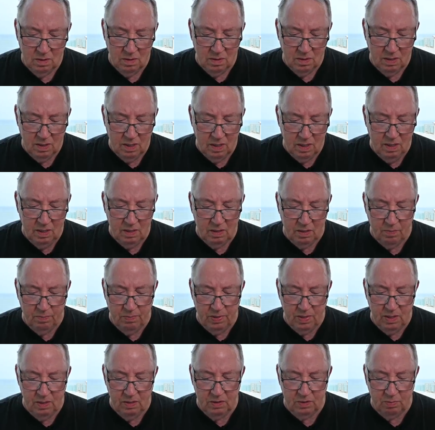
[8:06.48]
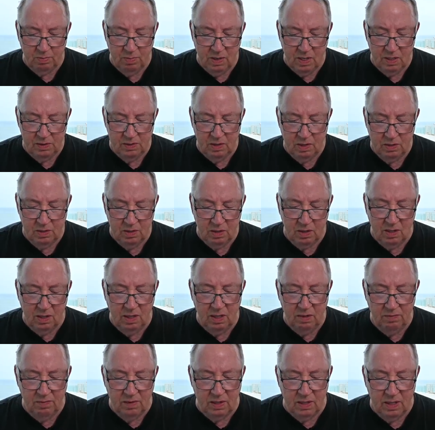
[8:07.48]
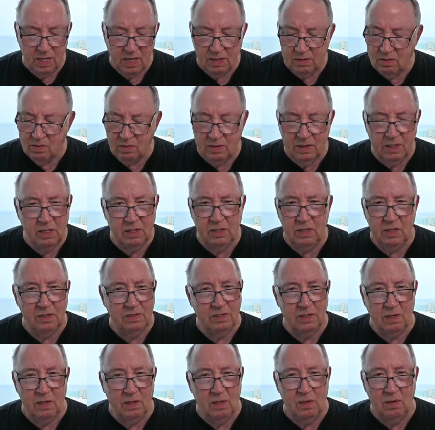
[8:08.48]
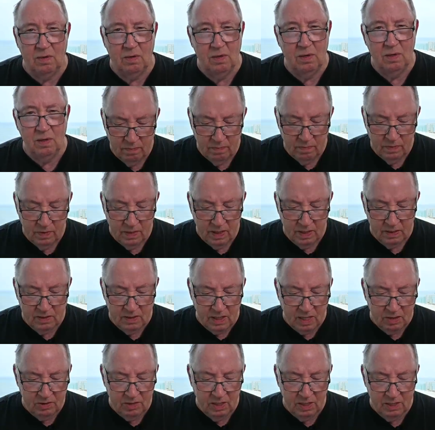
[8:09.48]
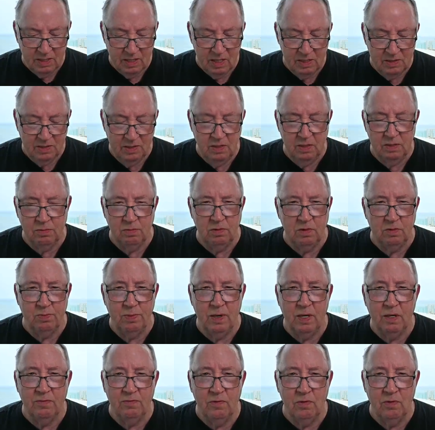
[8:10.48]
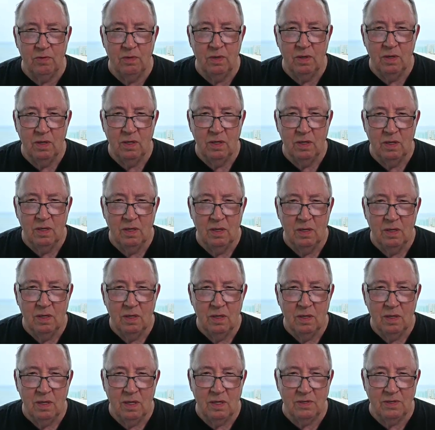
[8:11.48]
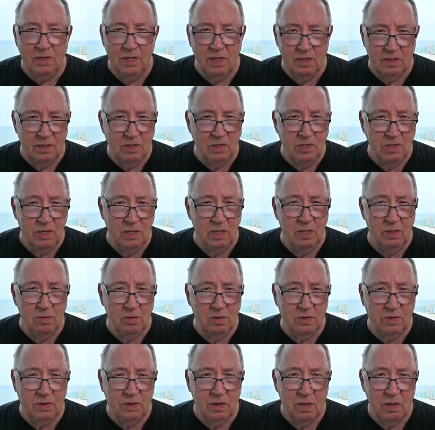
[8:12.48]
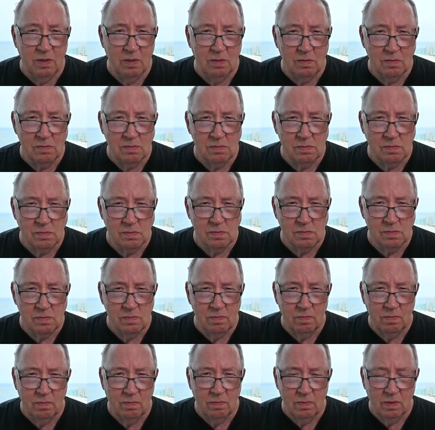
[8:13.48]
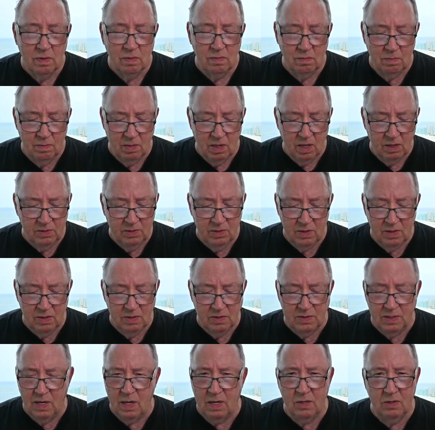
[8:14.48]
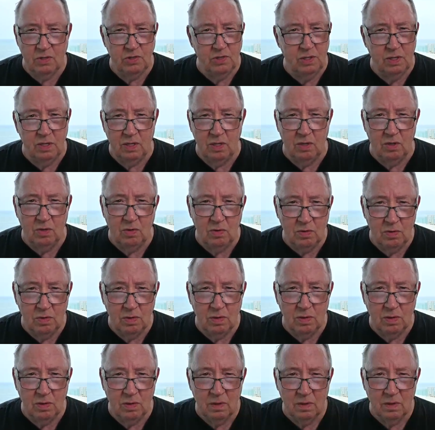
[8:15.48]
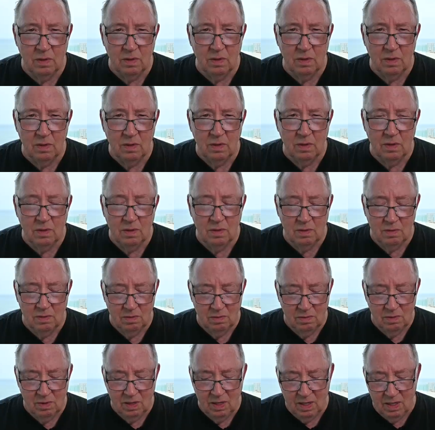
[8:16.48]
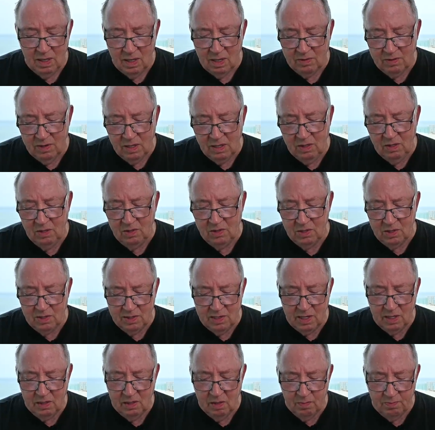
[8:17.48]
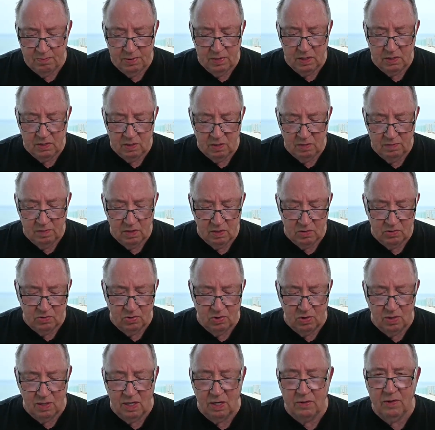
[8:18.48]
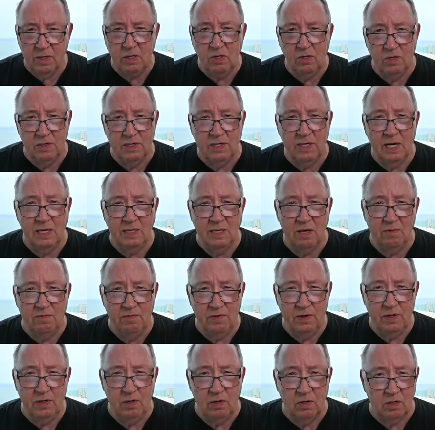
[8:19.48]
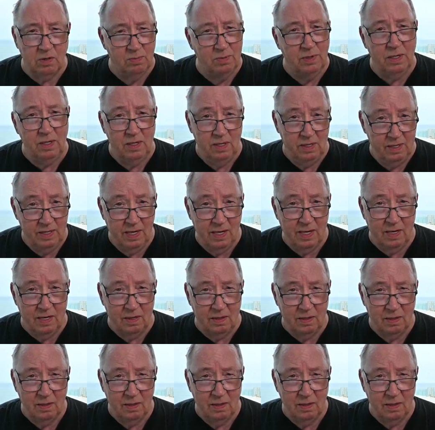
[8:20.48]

And he compares Manta to Cleveland. I don't get this at all. That's, I think that's disrespectful. That's disingenuous. Manta is not a shithole. And I think you should take your picture of your toilet. I think you should take that video completely down.